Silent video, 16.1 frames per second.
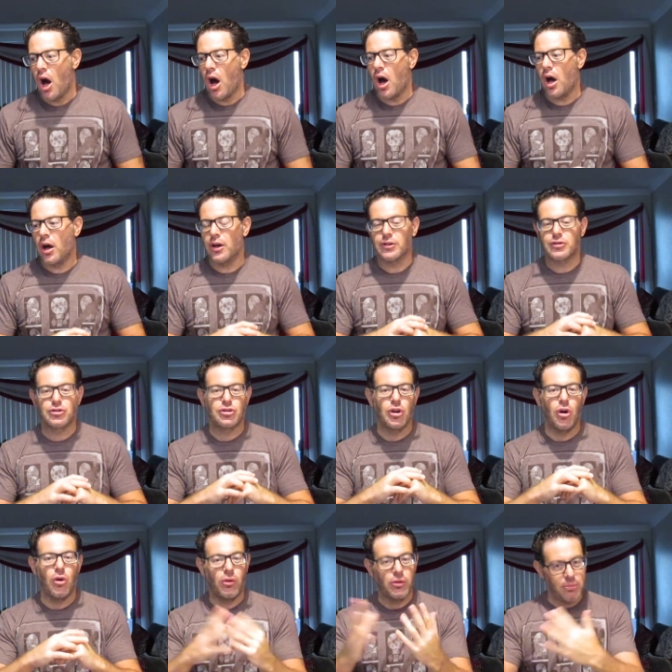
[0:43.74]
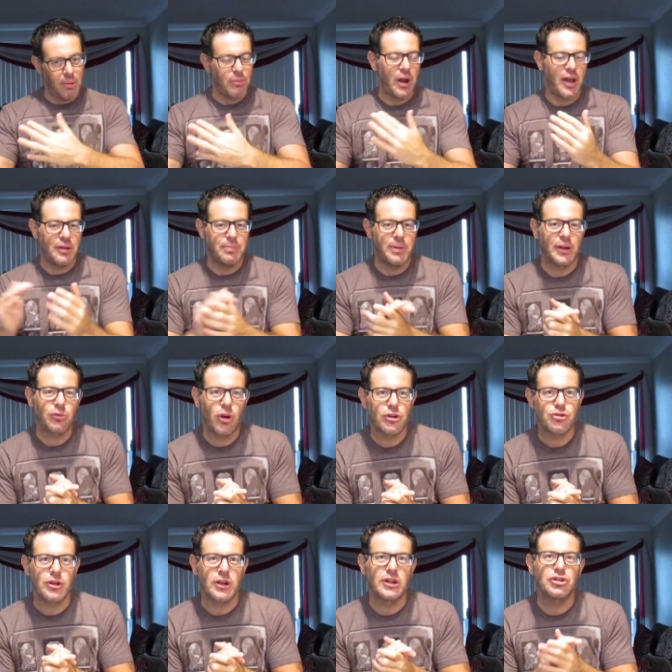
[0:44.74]
So remember, I had picked
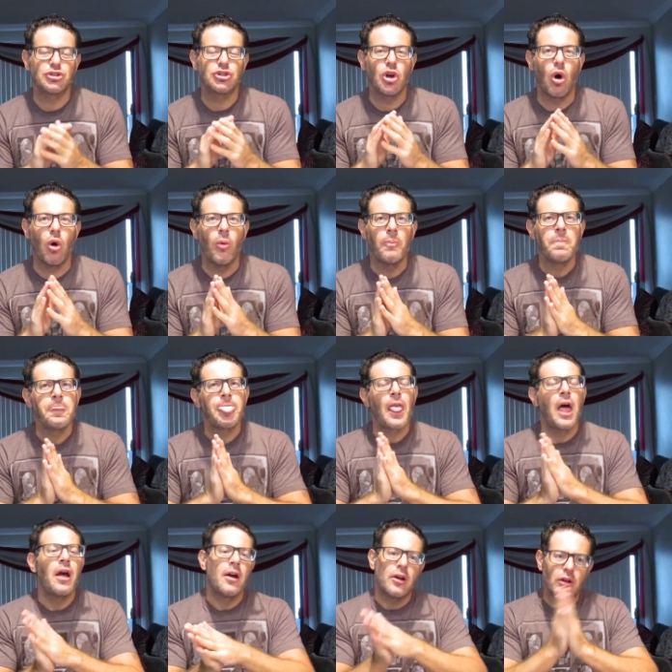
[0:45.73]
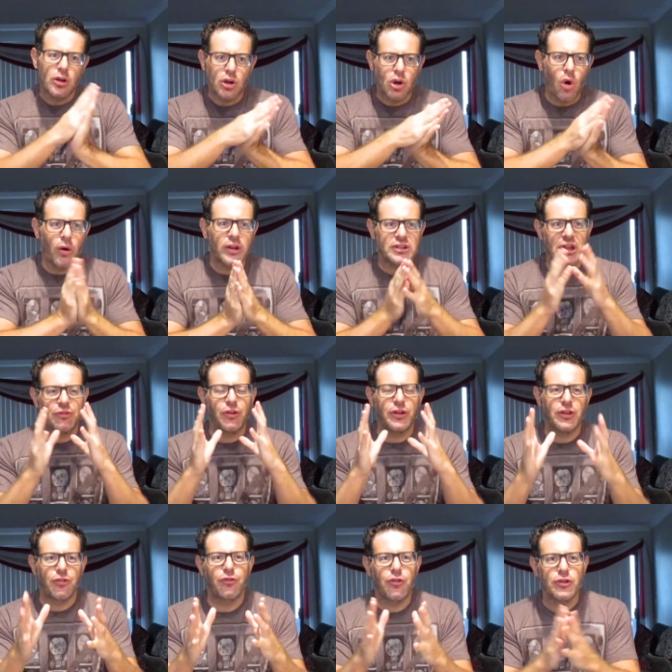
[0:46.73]
Rodriguez. So going into that fight,
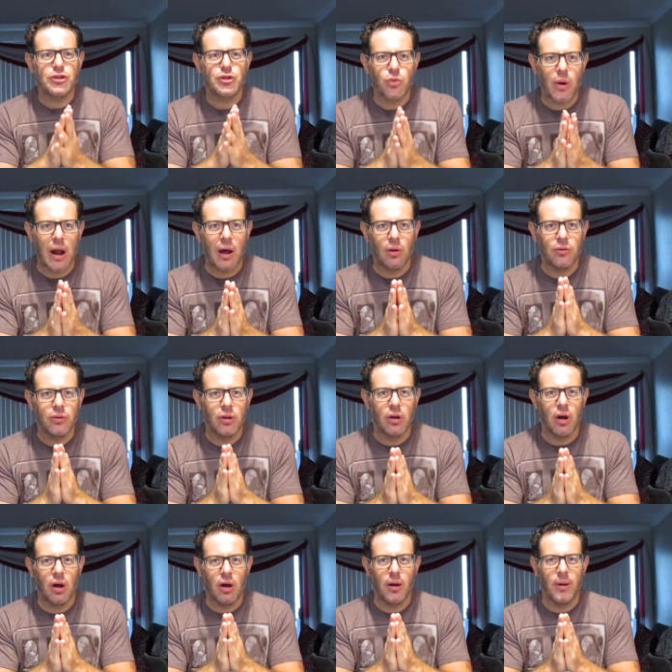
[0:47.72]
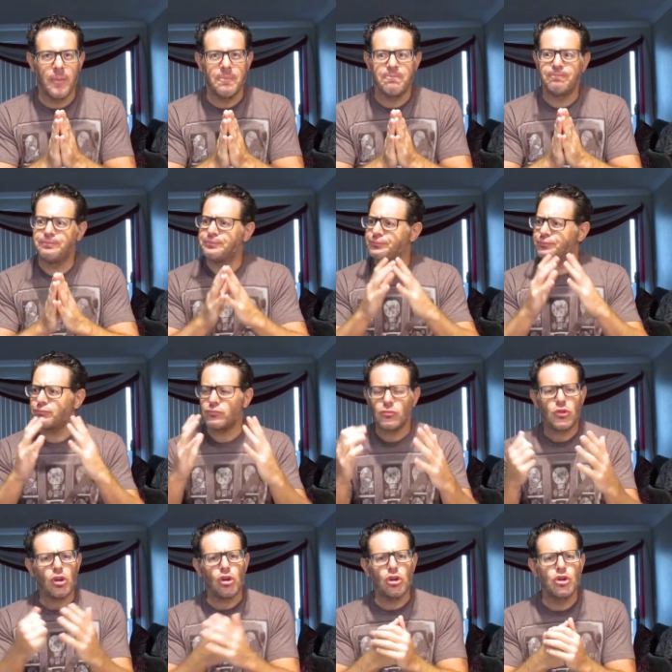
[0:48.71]
the first round,
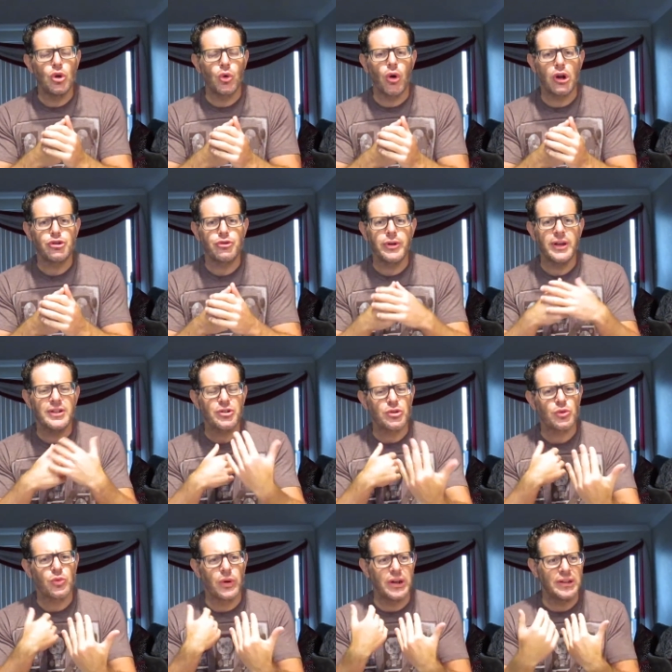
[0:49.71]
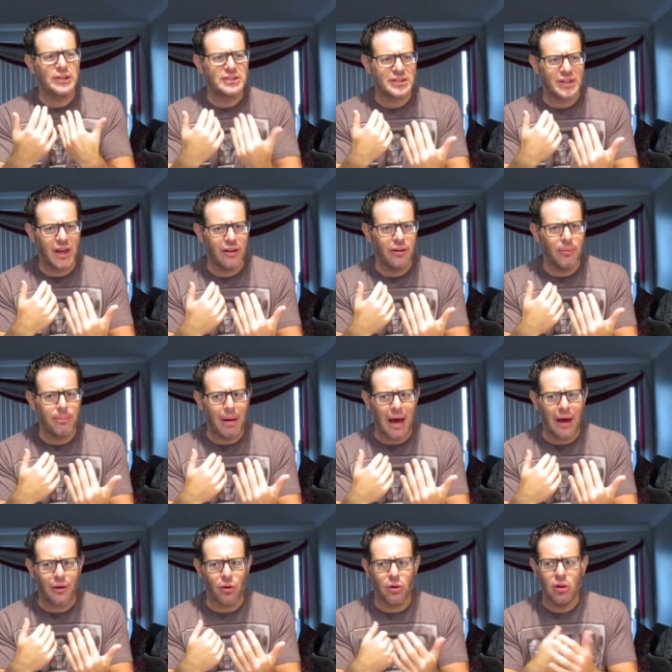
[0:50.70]
Rodriguez was winning the stand-up
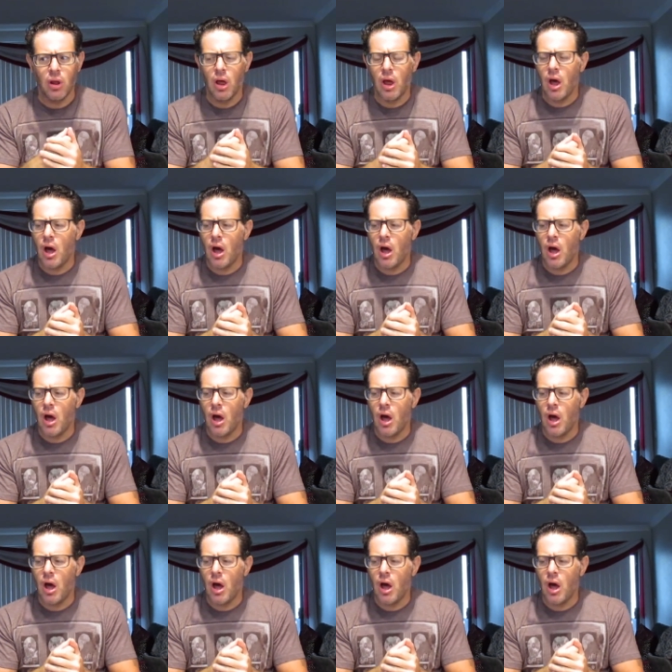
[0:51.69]
battle.